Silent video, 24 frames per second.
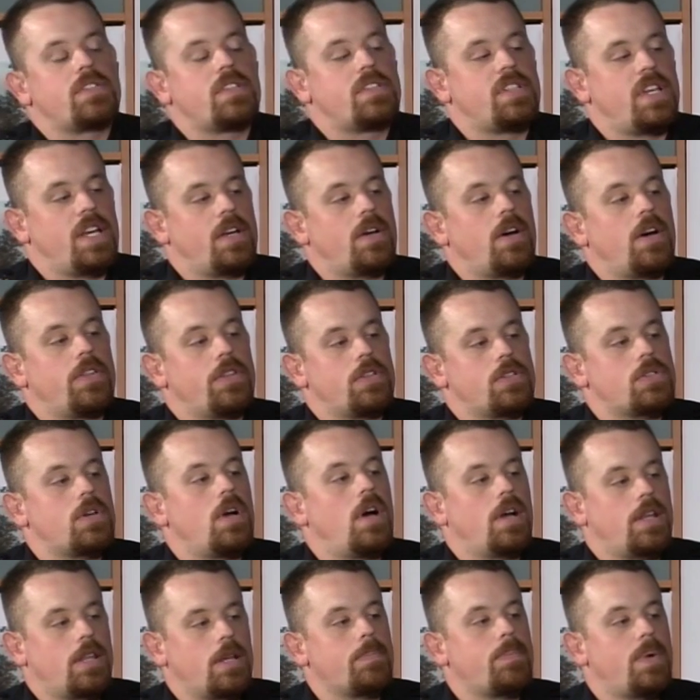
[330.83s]
take all the
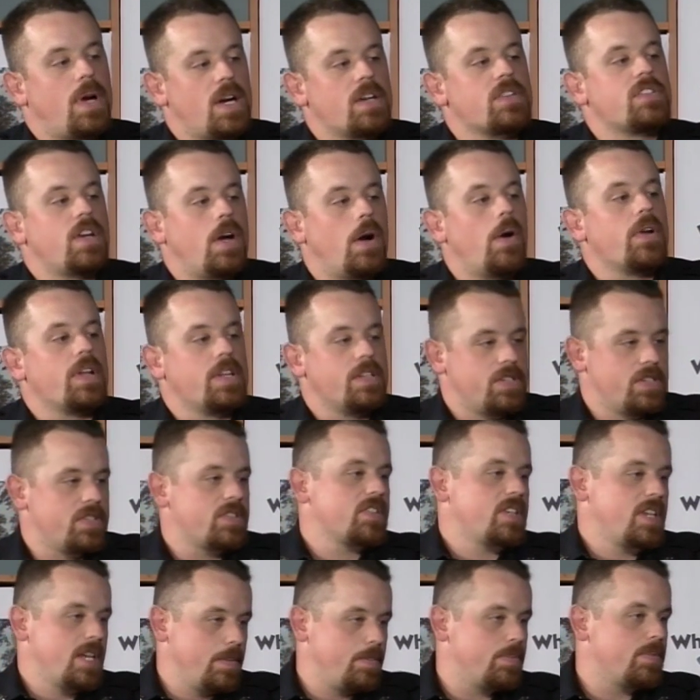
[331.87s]
chocolate bars out and
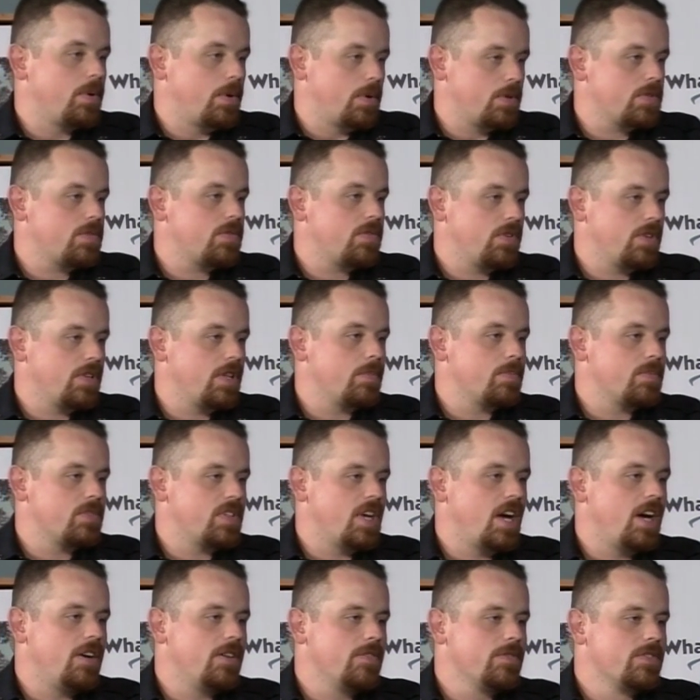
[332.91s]
just keep those for
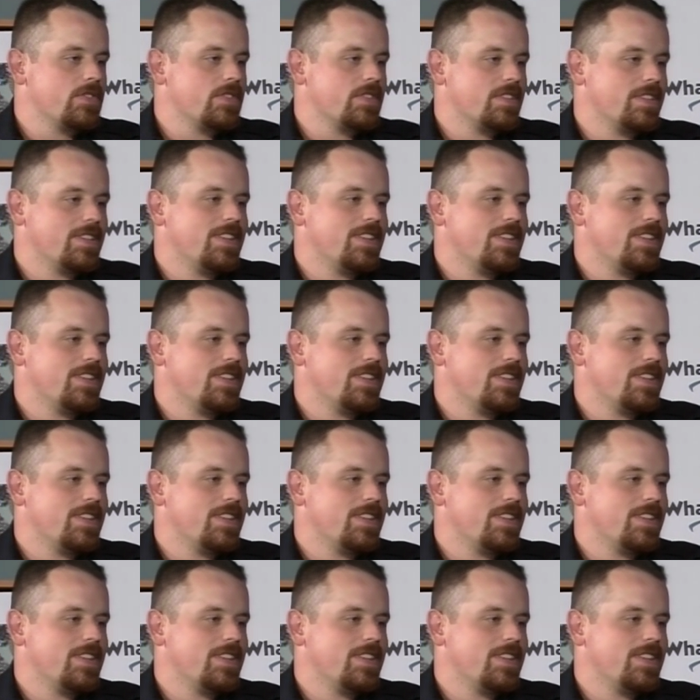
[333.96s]
themselves.